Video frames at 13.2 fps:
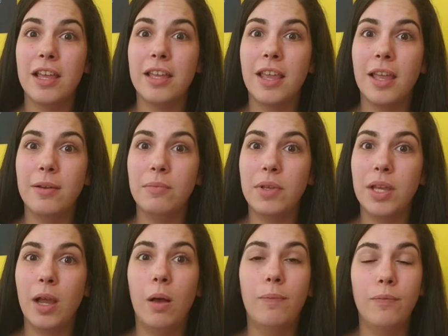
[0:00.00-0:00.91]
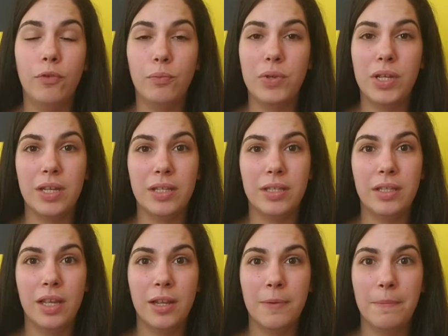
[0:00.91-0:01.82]
can be helpful, because
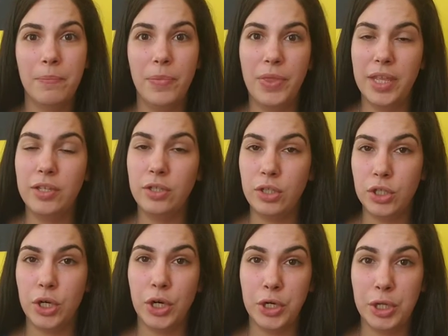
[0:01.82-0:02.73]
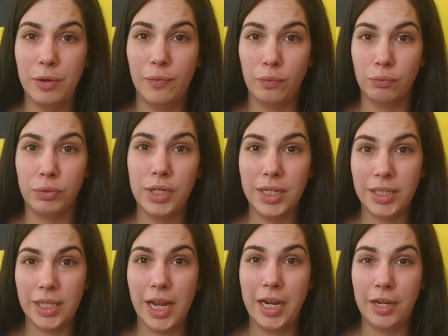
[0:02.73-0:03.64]
this journey of
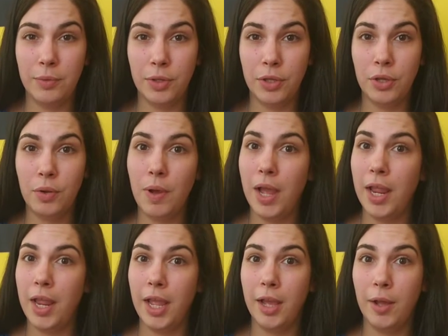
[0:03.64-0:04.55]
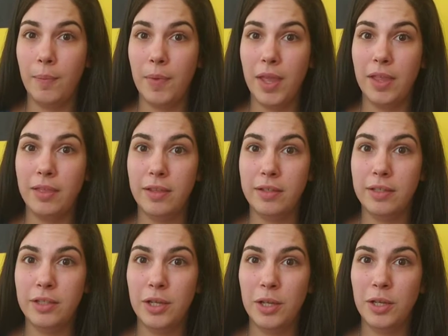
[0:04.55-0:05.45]
realigning with who I am and
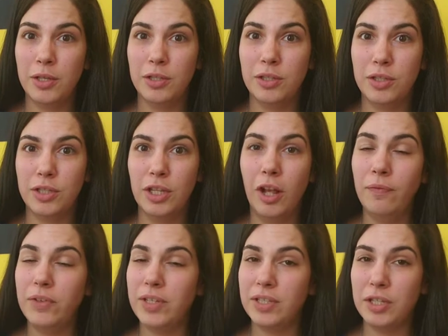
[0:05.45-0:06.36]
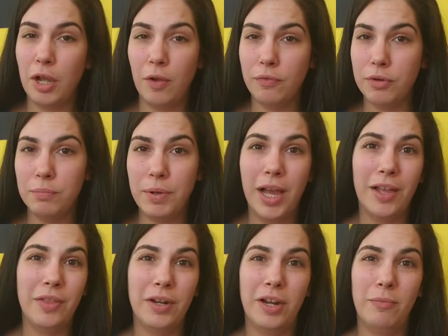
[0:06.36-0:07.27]
this self-discovery
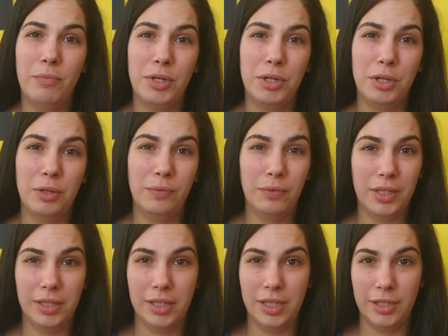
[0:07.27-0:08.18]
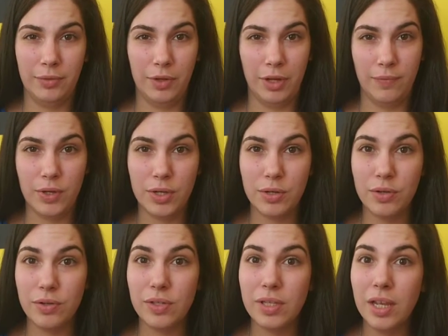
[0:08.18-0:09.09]
path that I've been on for like the last 5
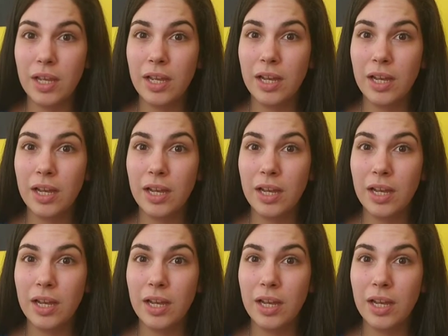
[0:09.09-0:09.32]
years,